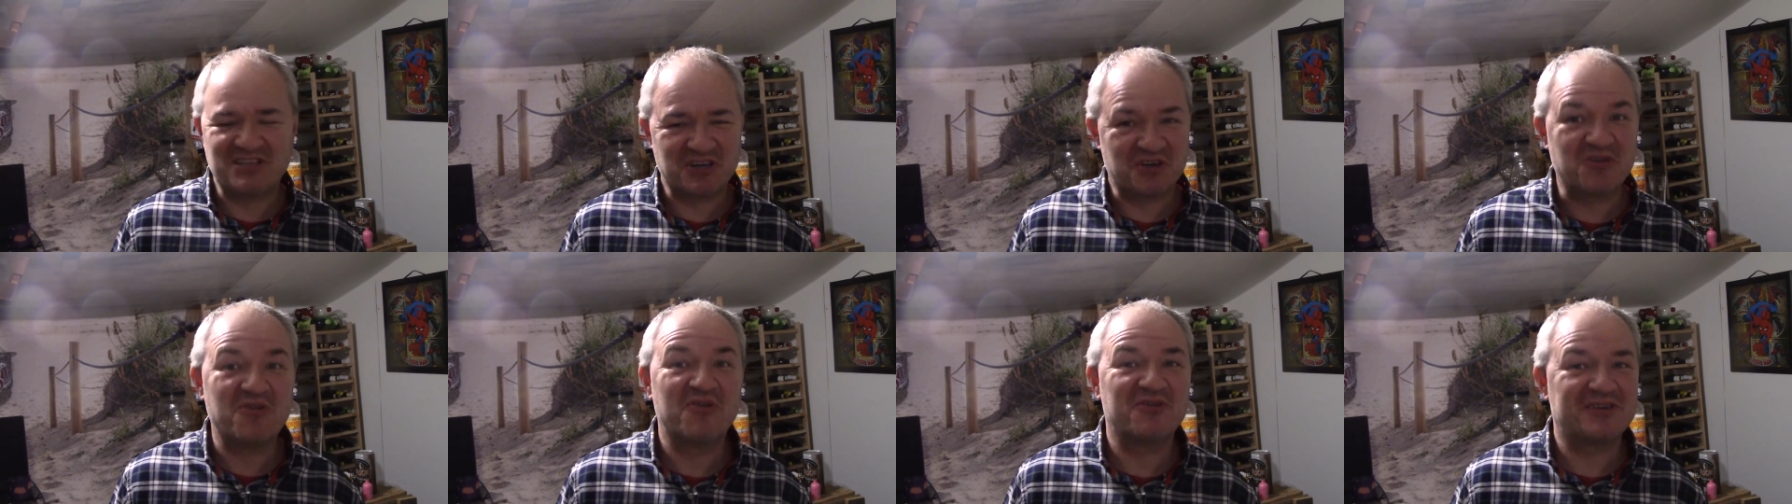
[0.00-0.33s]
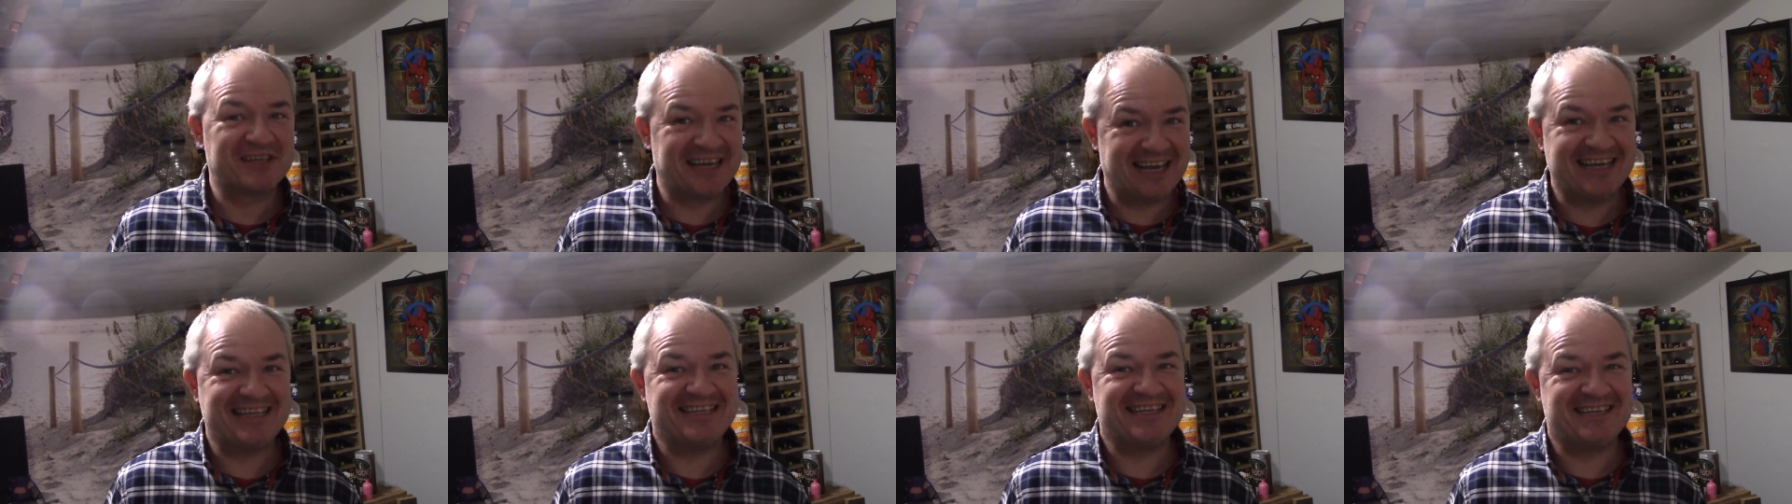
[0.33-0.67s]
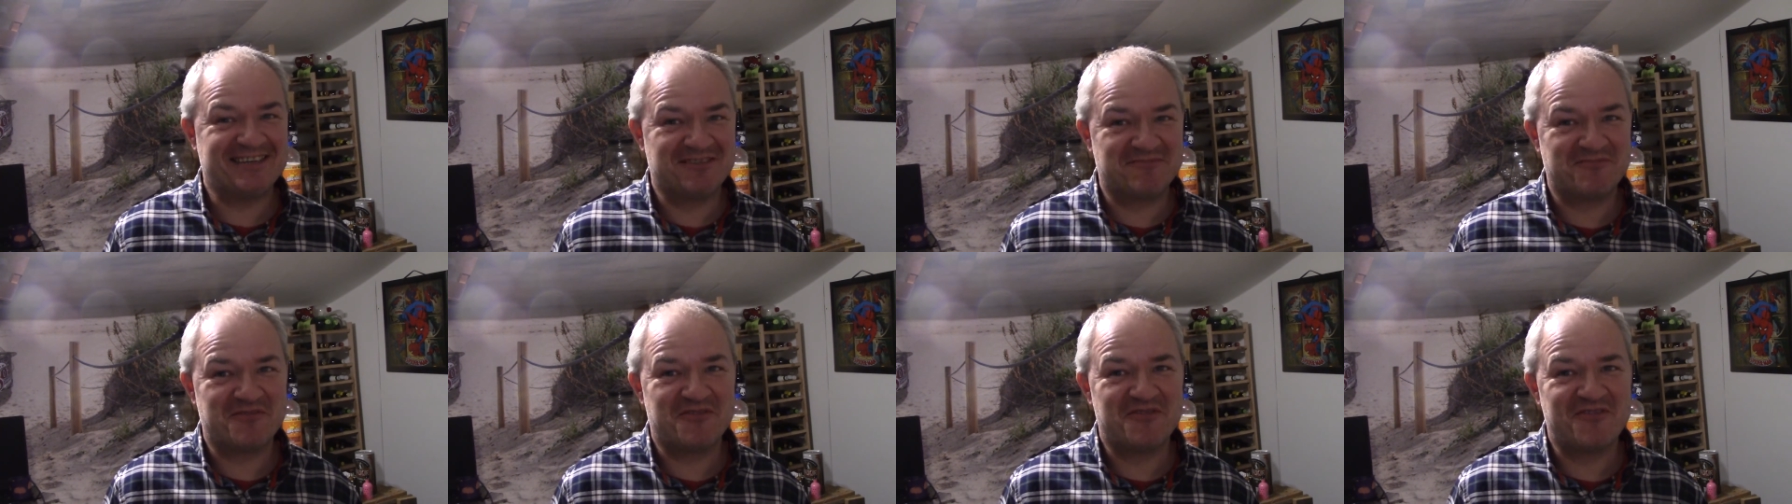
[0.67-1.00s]
a good
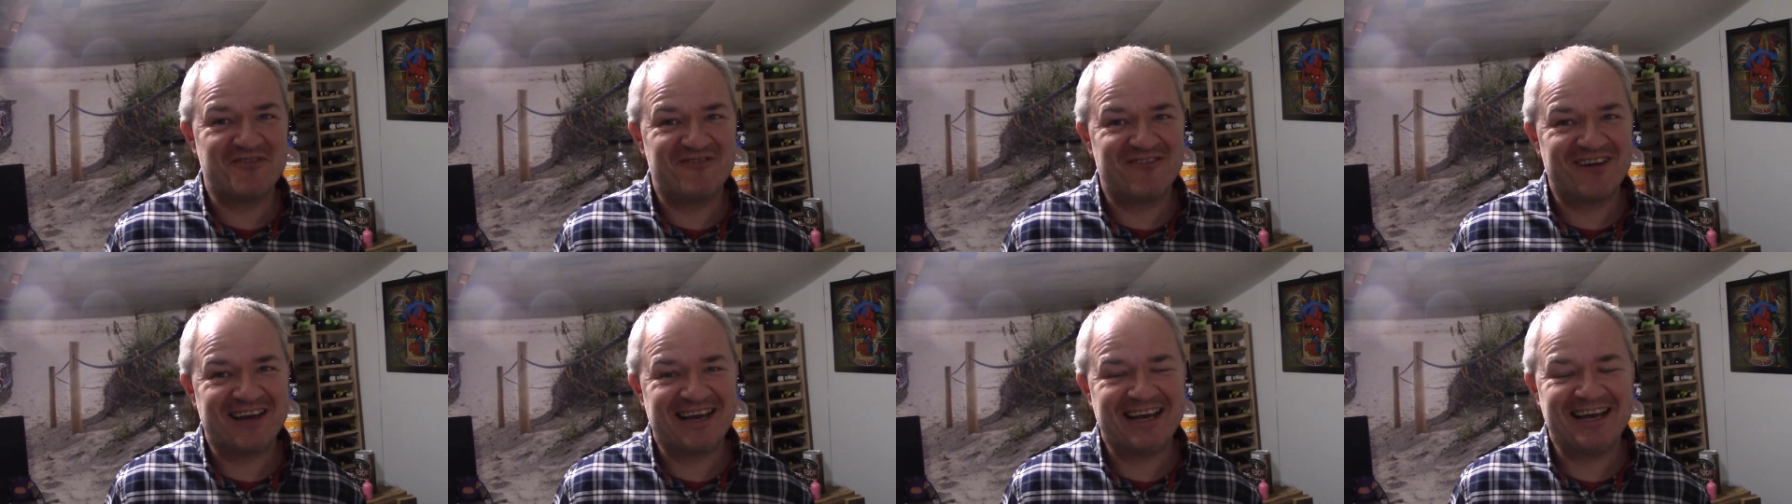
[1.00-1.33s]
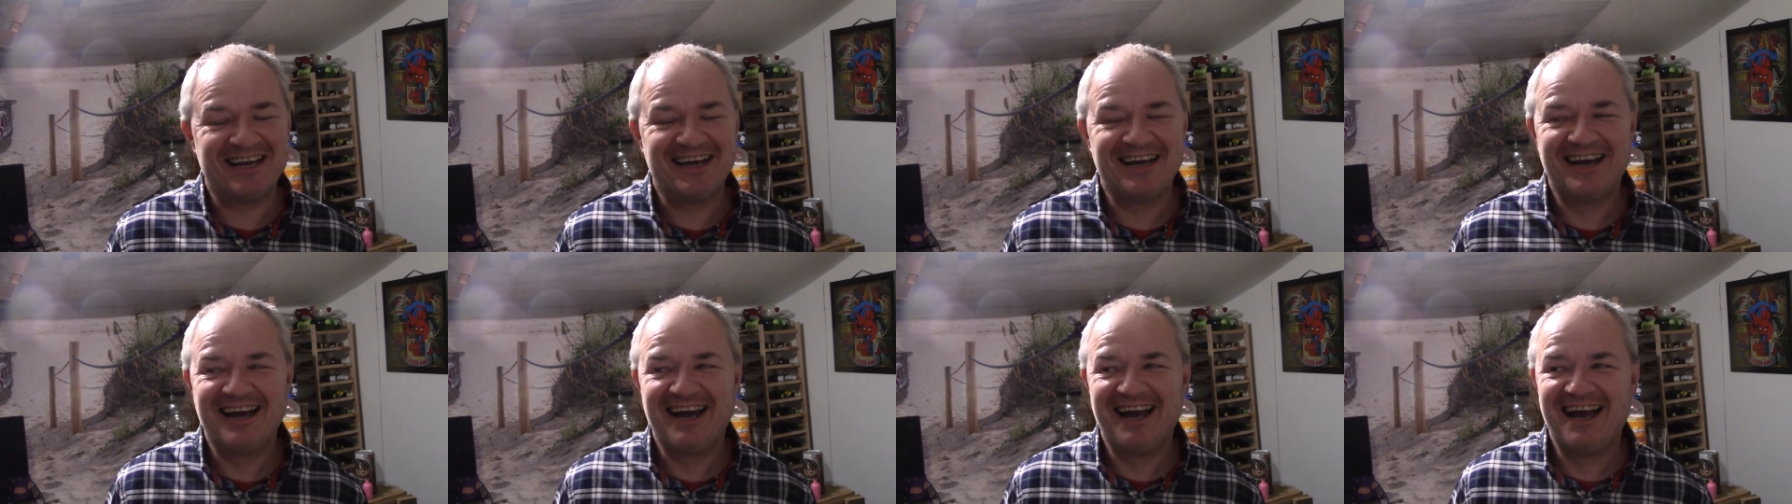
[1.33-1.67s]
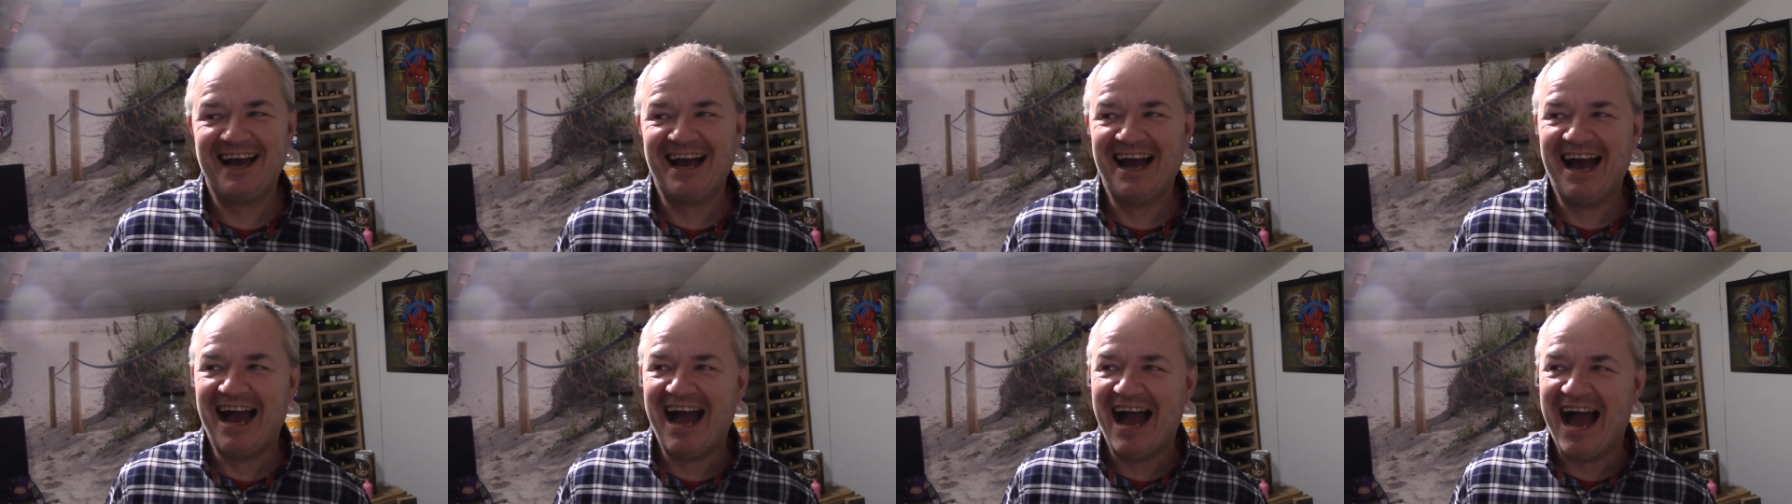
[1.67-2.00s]
kiddies movie
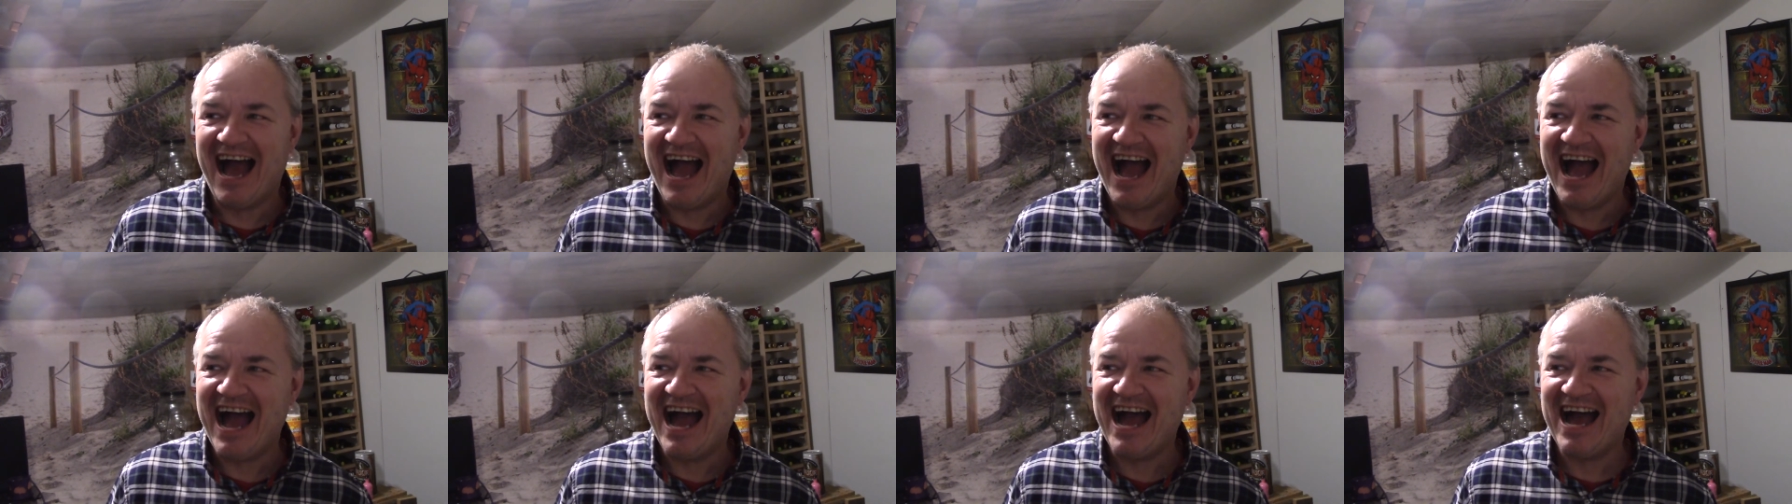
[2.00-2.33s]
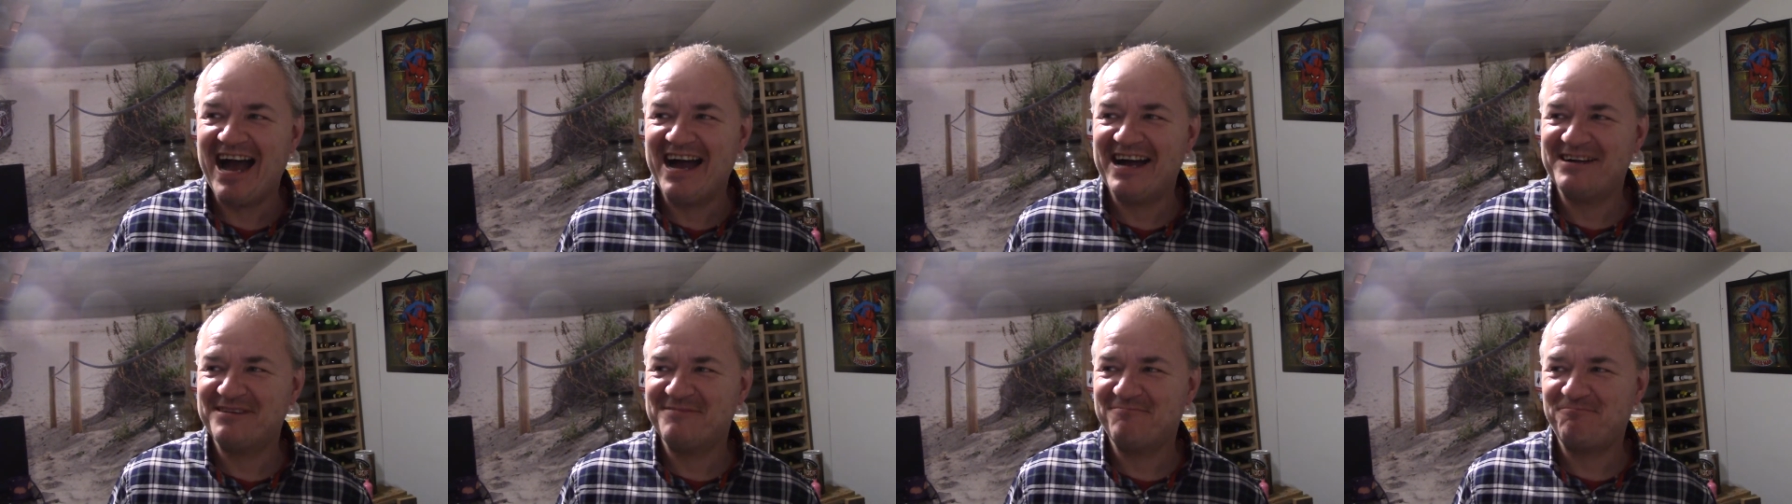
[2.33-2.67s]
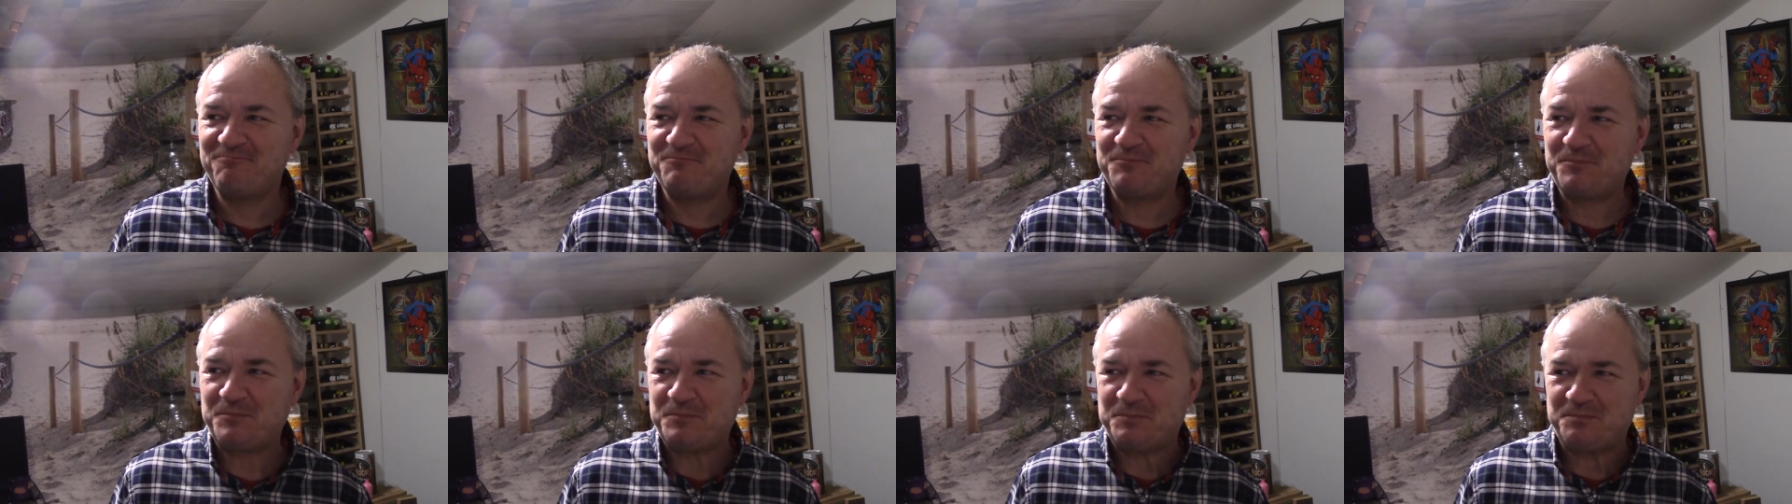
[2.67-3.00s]

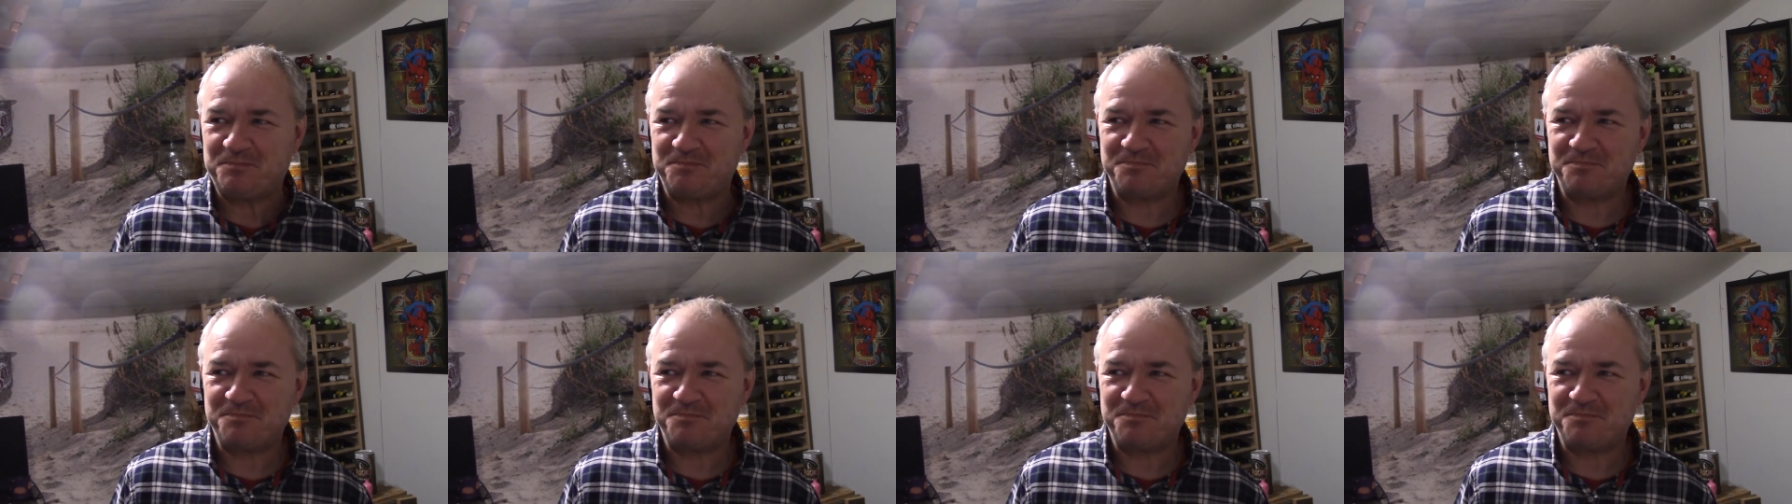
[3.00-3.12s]
um,